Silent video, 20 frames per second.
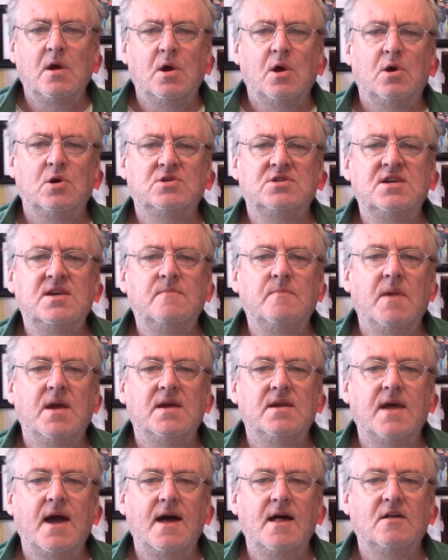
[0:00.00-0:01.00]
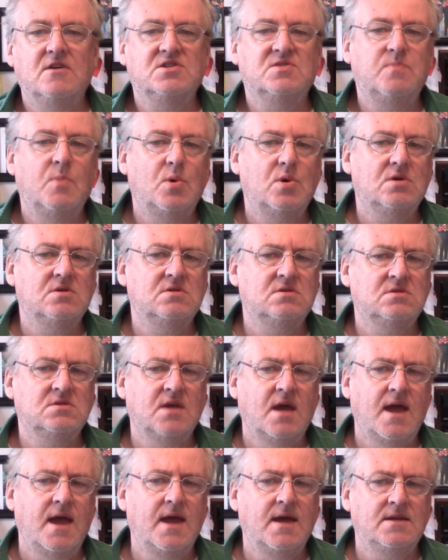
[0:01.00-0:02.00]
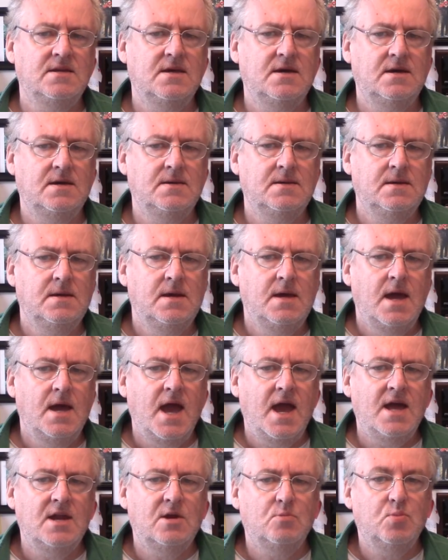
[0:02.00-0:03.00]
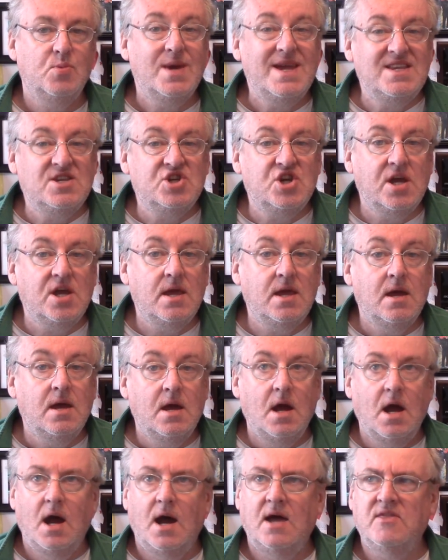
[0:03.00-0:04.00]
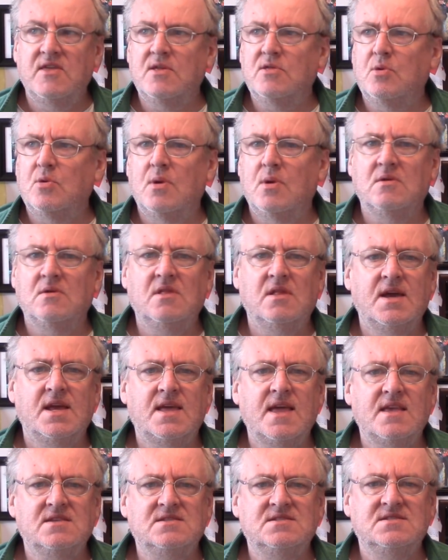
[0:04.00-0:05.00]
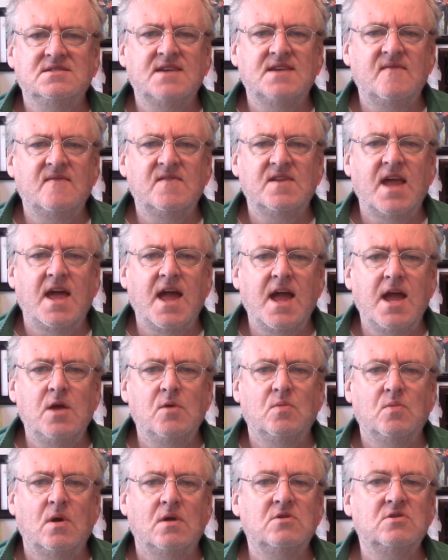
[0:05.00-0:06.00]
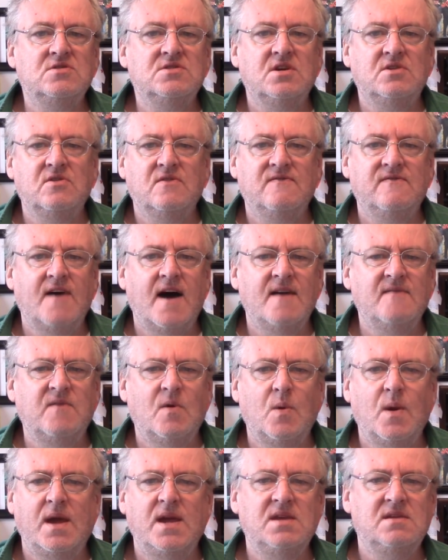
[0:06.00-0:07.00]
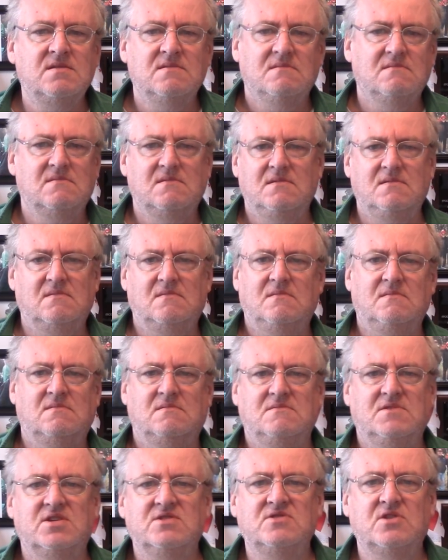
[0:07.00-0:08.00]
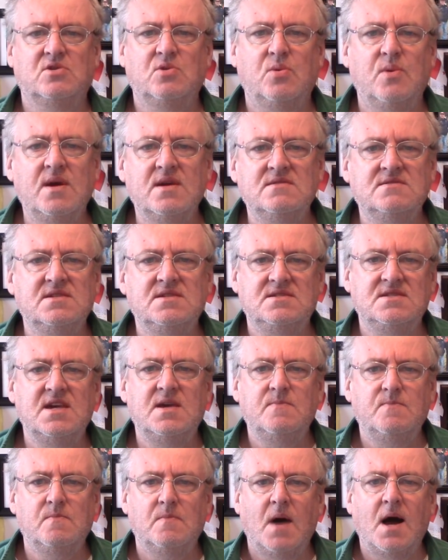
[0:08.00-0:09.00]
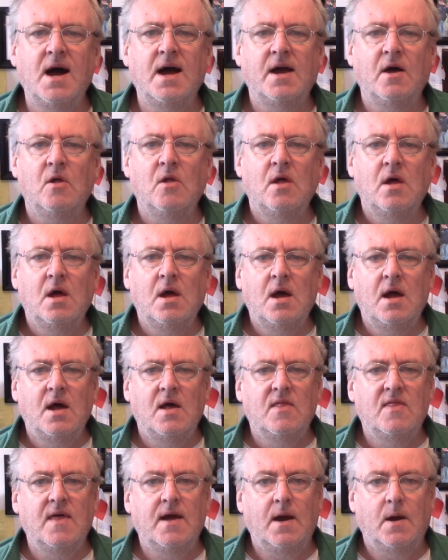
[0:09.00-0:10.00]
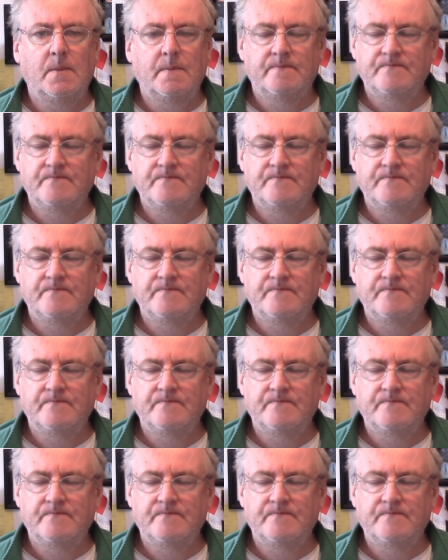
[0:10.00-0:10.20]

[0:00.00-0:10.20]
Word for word: her teammate Alex Morris and uh, Hannah Ricci. I think there were like seven, eight runners under 508. Just a crazy deep mile there.